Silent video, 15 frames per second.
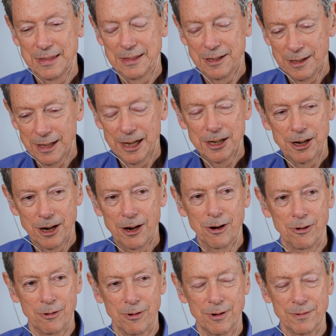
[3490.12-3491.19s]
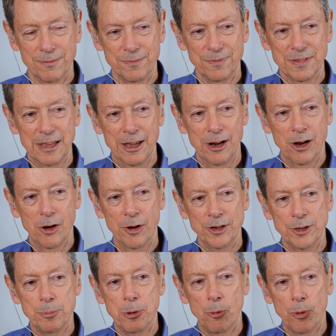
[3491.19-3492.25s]
to let go you know,
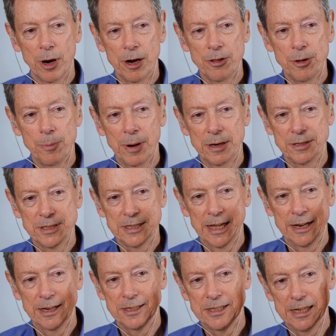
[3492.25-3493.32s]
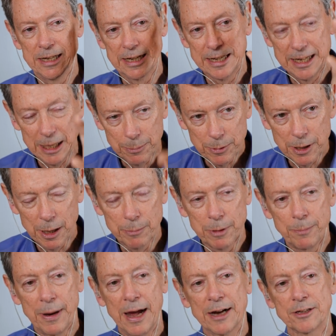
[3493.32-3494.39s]
and to beware the mind's tendency to keep
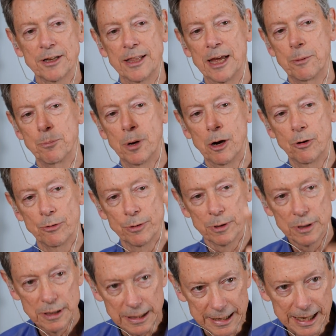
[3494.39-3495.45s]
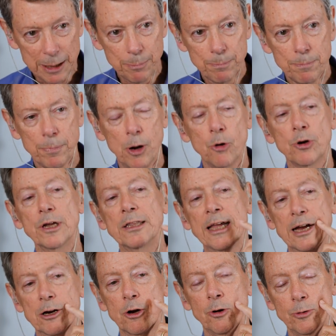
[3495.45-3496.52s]
coming back to that bone, to keep poking
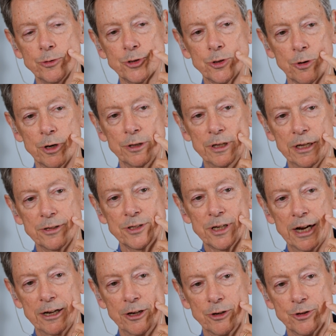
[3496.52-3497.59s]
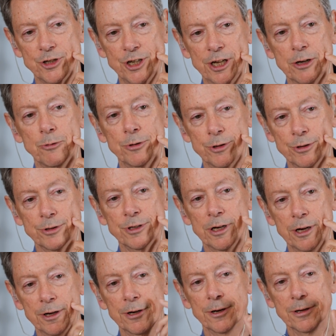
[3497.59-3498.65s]
that cold sore on the inside of your cheek with your
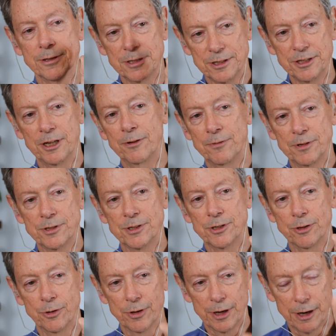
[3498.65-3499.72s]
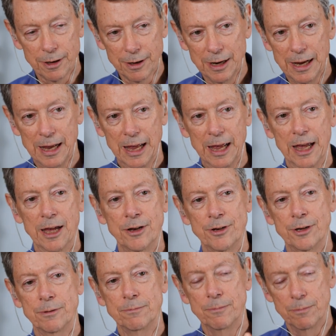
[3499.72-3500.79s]
tongue to see if it's still there, and
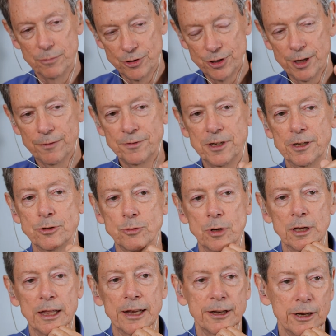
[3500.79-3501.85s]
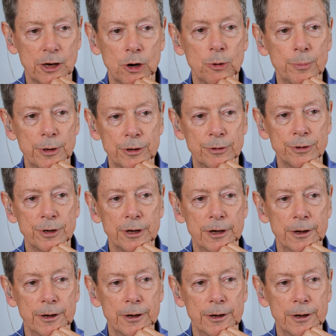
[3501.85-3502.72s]
to shift into a letting go mode.